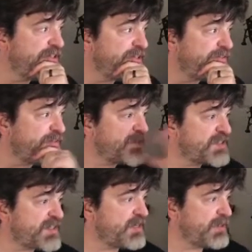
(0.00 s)

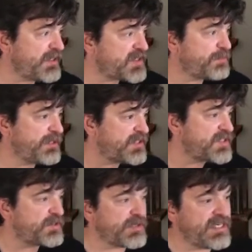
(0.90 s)
thing. We could split the
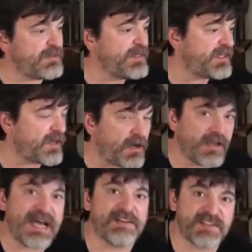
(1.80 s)
screen and we could all
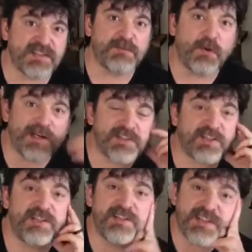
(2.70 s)
ask some
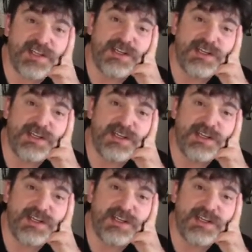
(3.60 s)
questions